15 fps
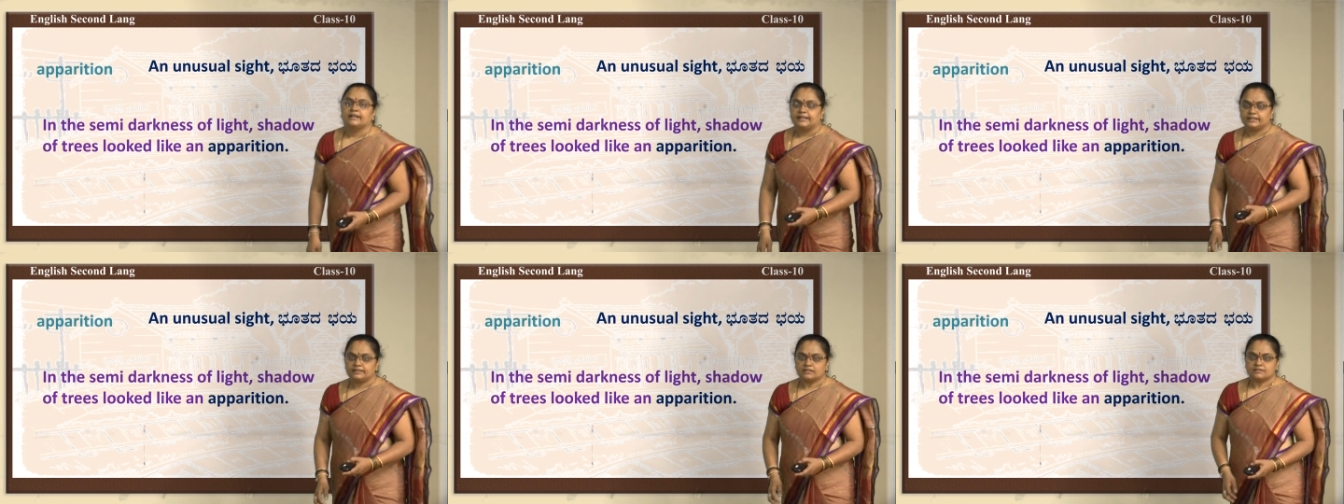
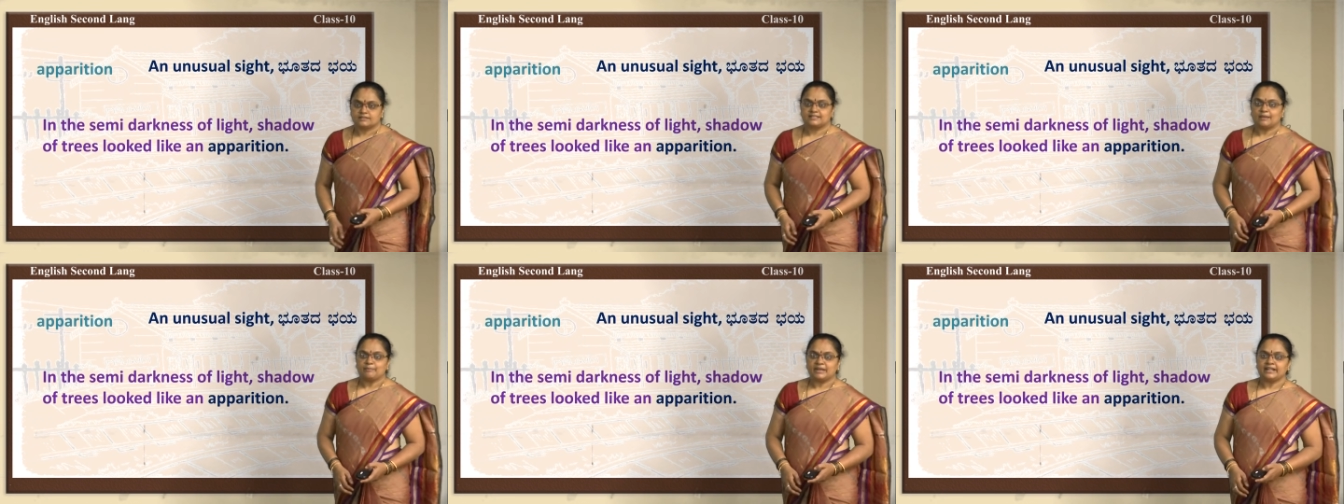In the
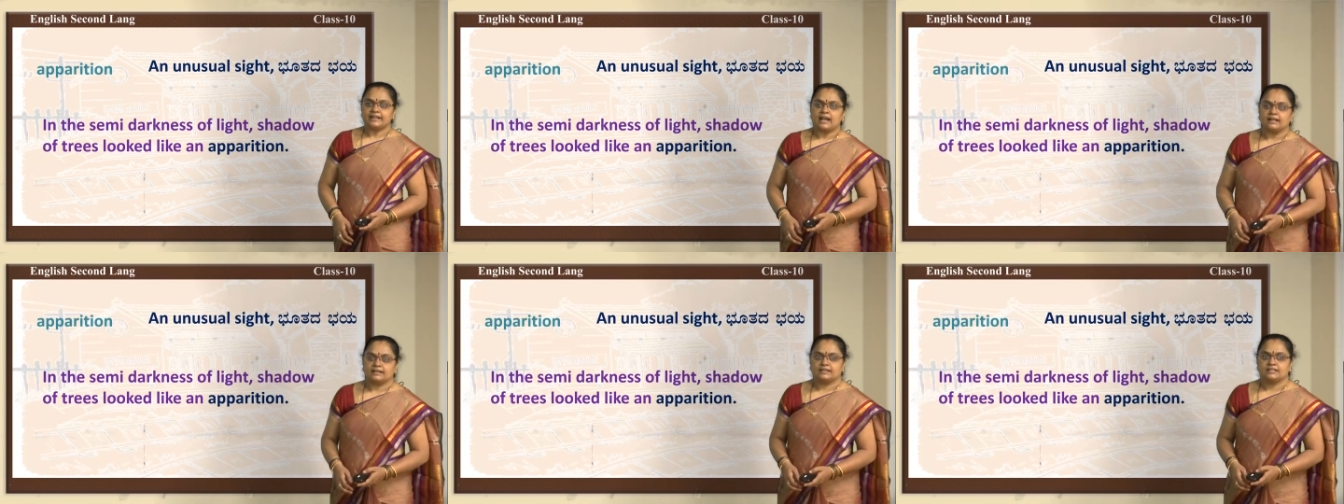semi
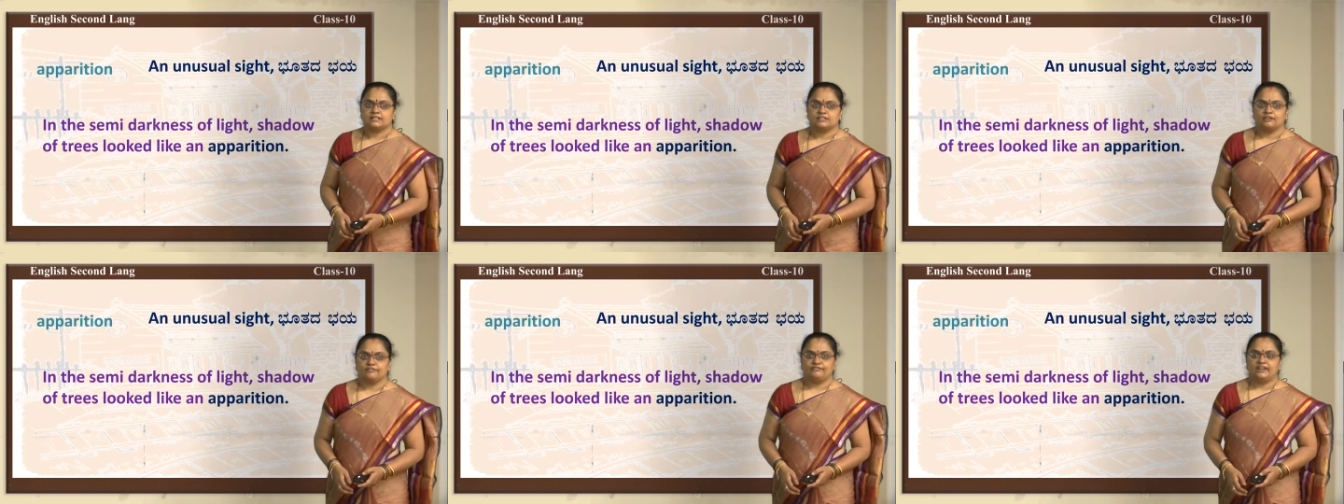darkness
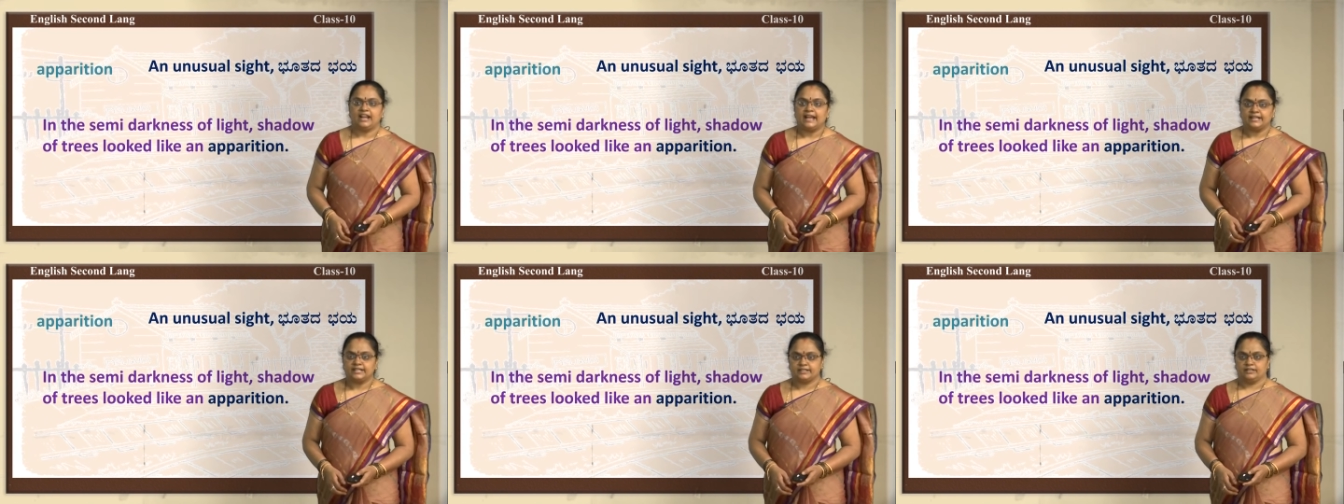of
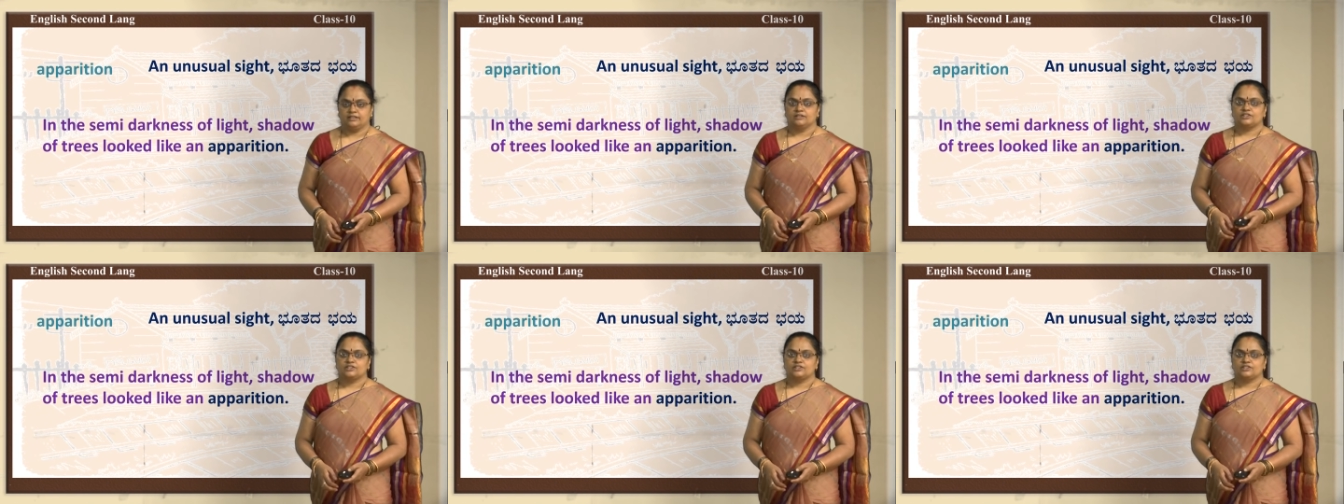light,